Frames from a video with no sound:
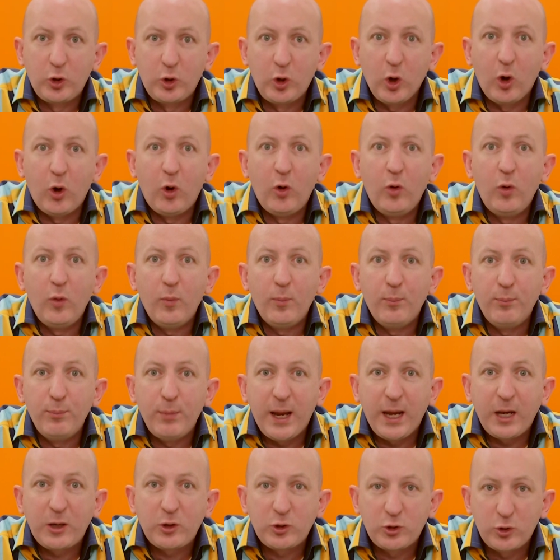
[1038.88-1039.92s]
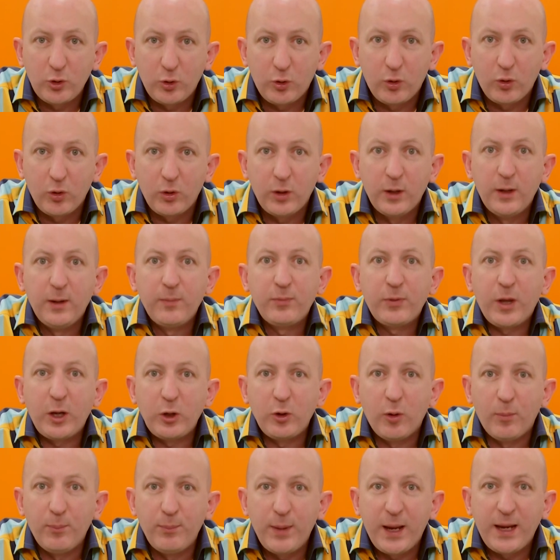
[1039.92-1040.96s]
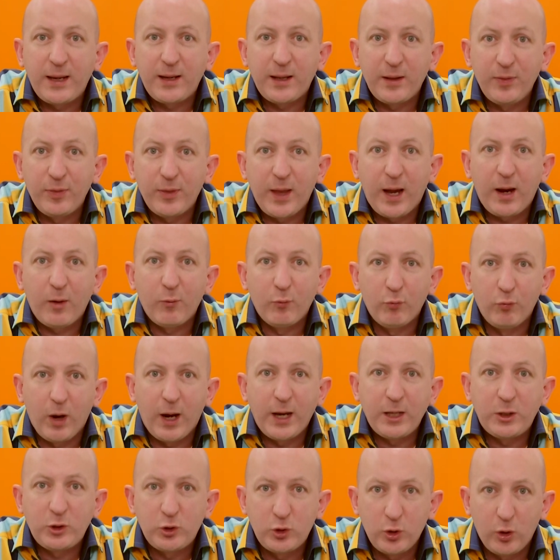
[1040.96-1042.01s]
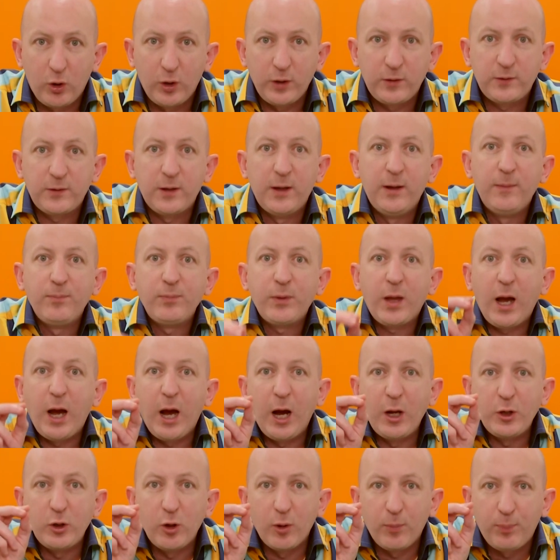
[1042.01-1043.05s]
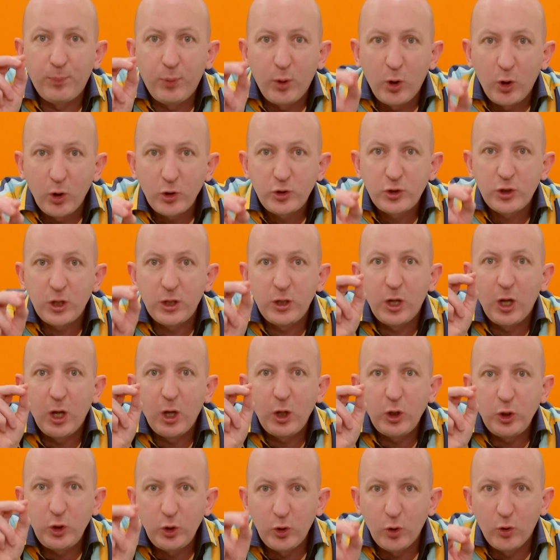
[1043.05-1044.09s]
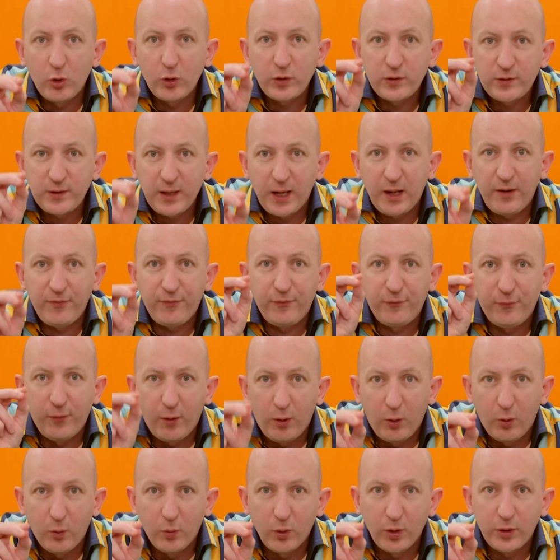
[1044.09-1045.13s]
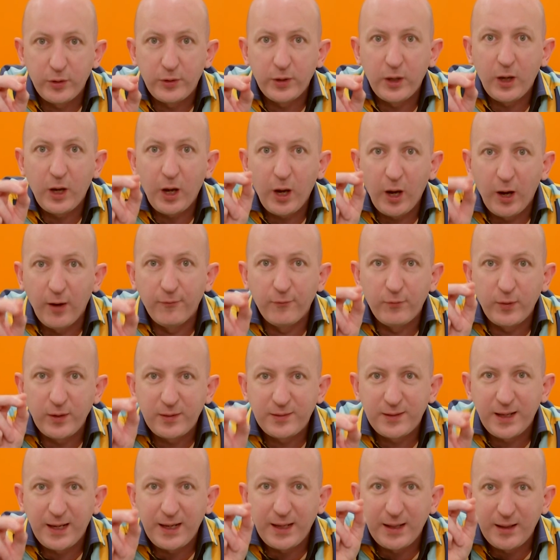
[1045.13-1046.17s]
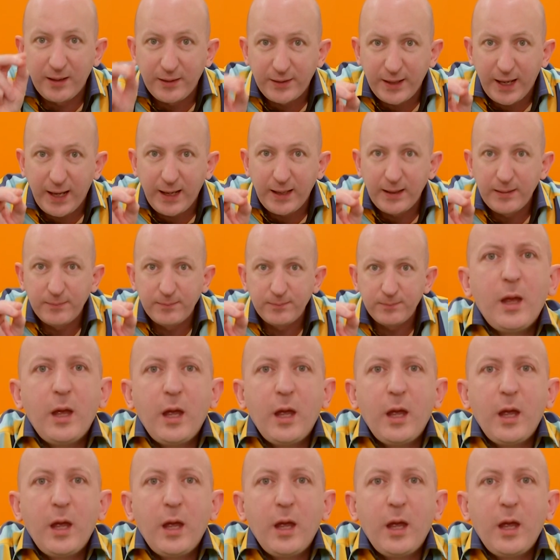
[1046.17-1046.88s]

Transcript: Go make sure that you're making that right choice and you're pushing yourself forward every single day.